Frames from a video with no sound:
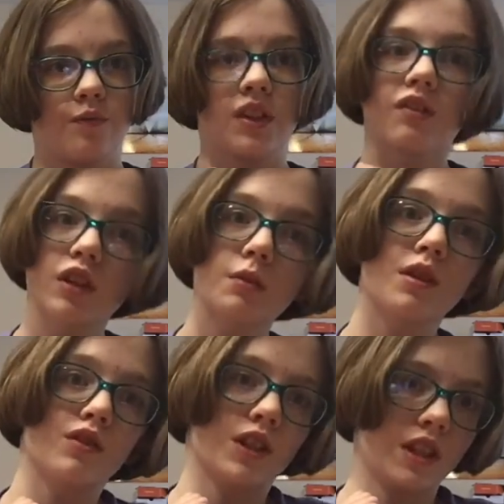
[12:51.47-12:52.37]
This is my
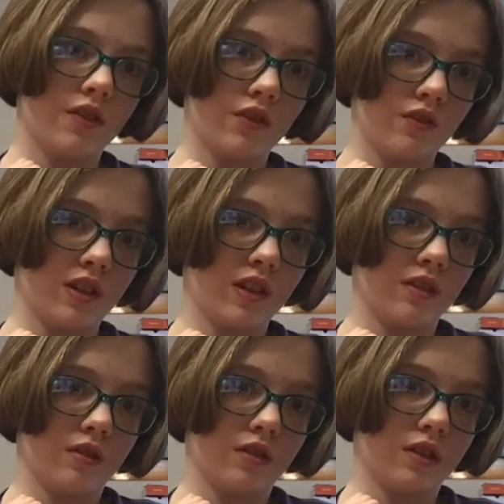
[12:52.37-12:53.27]
first ever video,
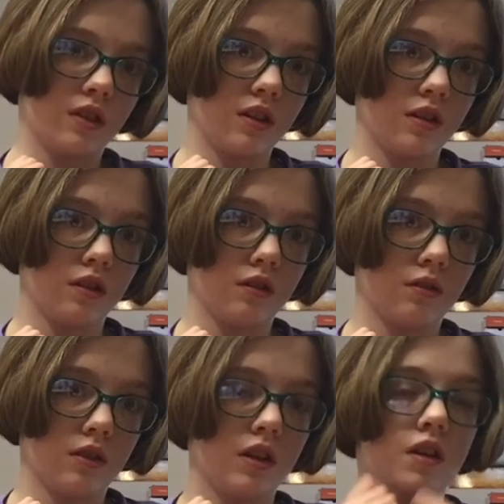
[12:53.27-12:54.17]
so
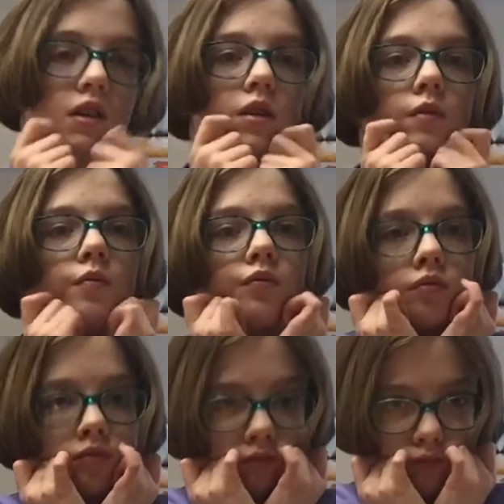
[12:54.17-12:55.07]

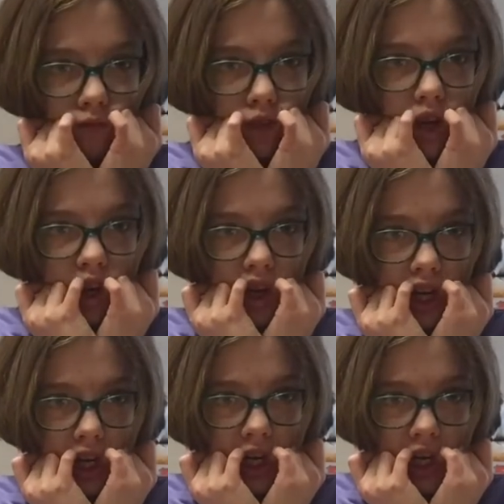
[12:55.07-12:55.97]

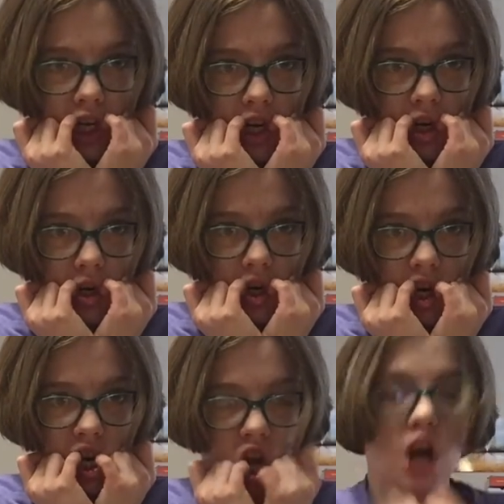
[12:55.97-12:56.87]
now
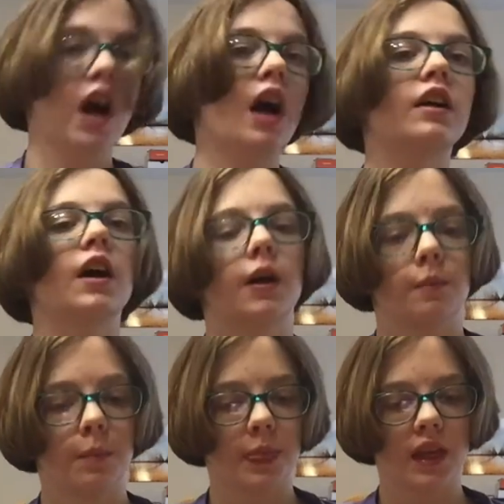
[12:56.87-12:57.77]

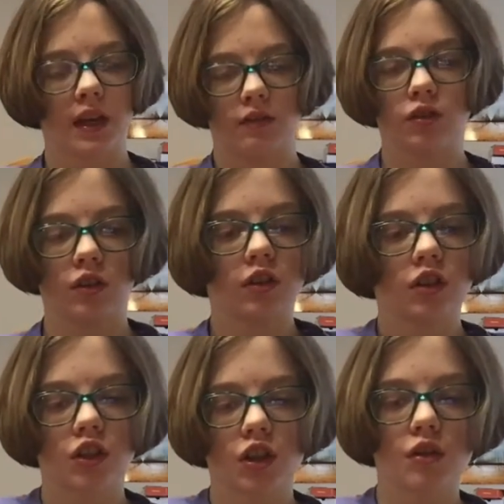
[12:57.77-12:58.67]
I will
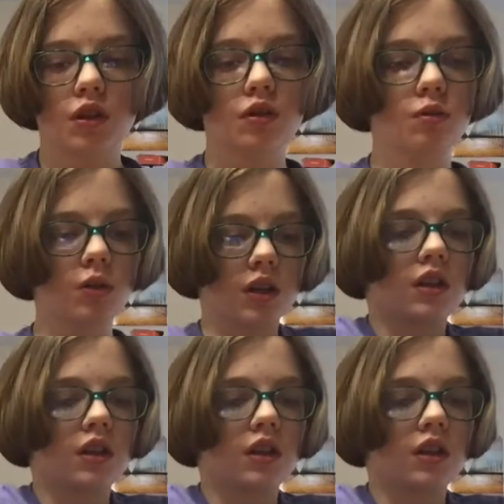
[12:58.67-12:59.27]
show you